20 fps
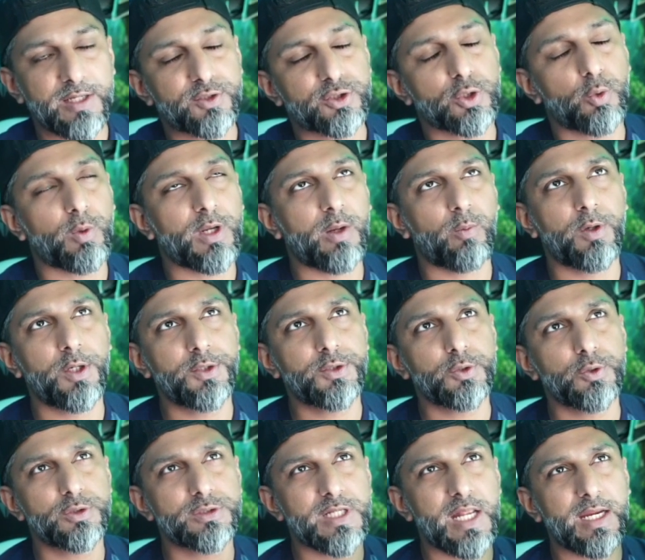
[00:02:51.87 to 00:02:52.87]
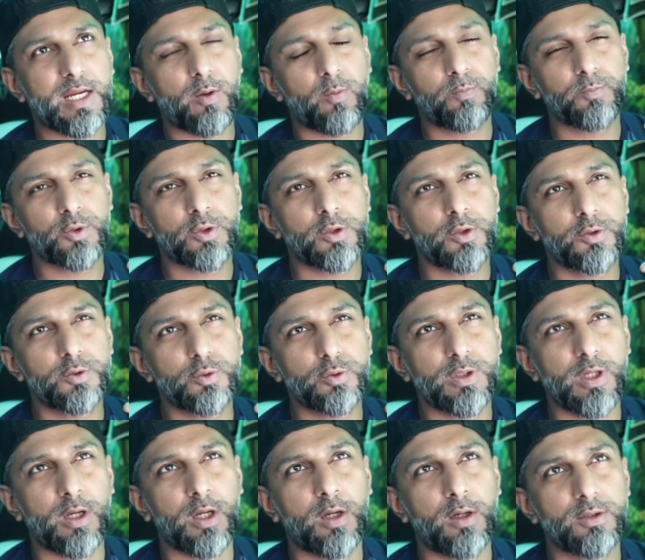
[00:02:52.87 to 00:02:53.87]
So what I want to do is like, I'm going to do
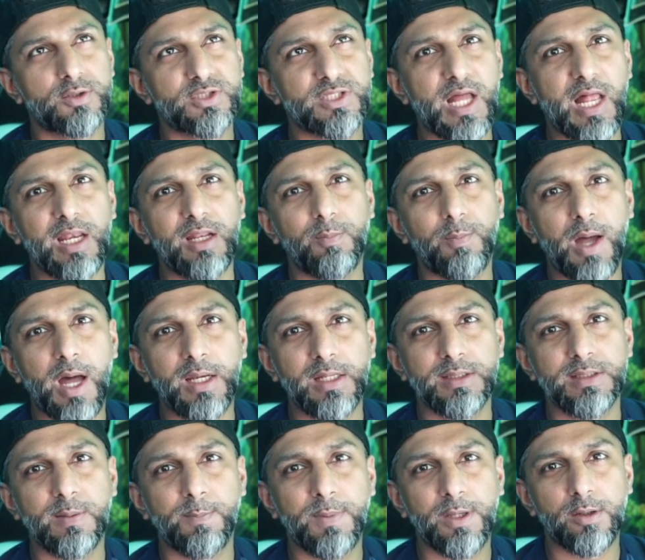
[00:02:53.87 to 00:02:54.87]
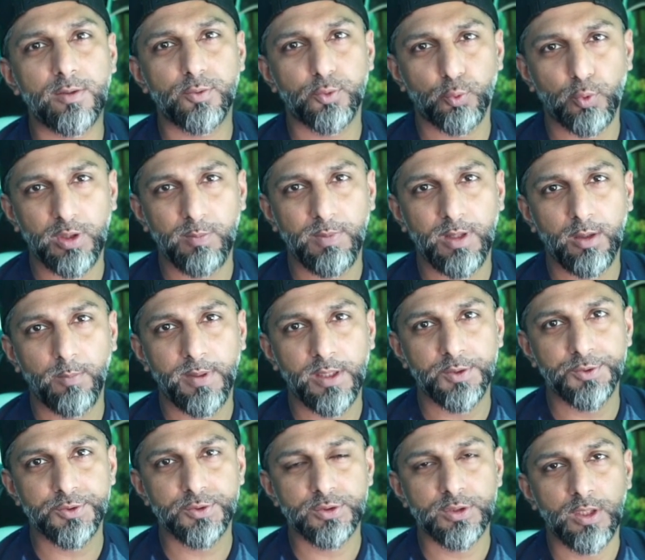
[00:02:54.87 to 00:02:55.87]
the solid body in the middle, three
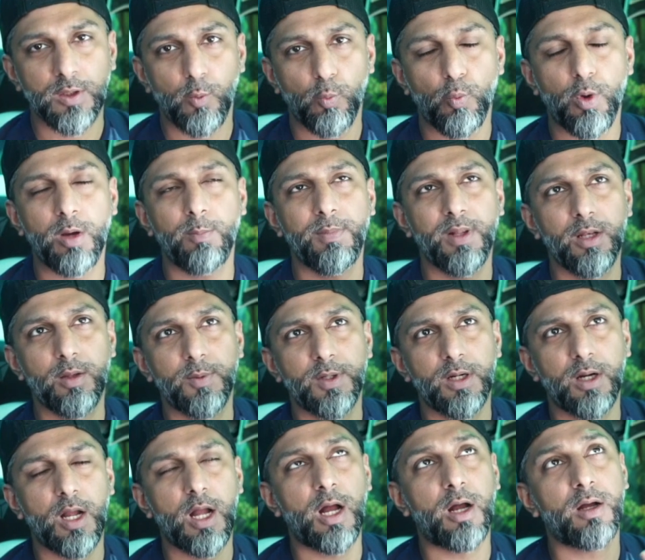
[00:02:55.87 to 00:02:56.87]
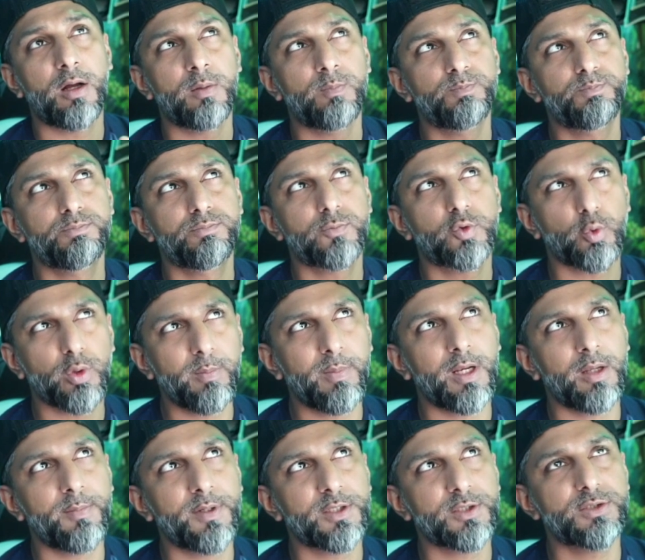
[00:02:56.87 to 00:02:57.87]
millimeters, one millimeter, uh, three
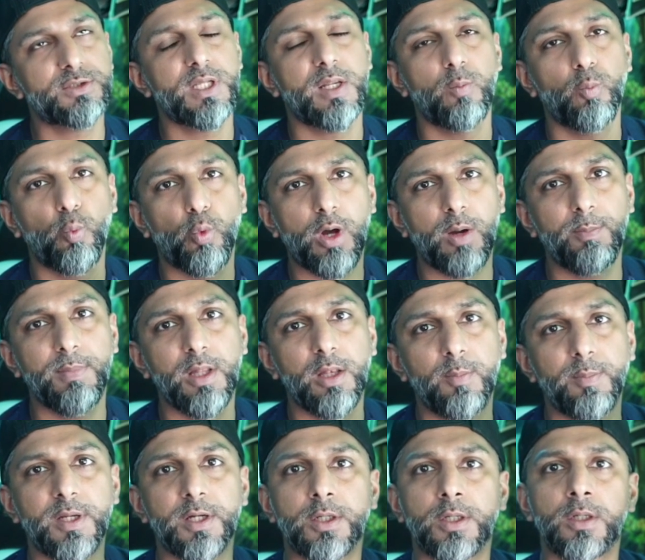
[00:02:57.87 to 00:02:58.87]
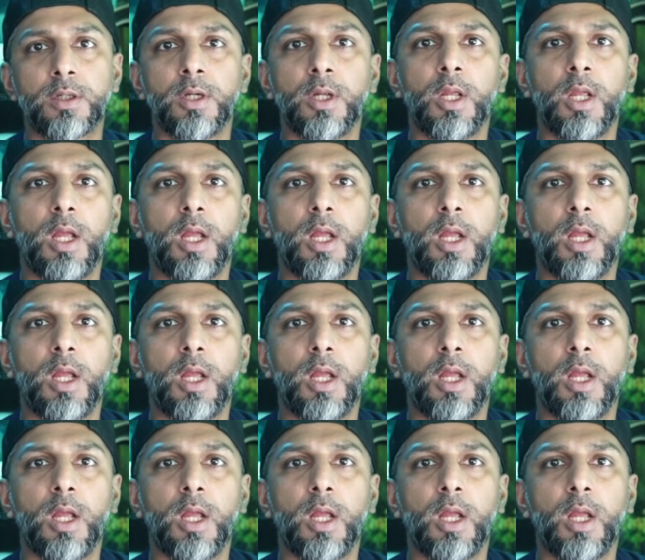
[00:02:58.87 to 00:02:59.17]
millimeters, then one millimeter.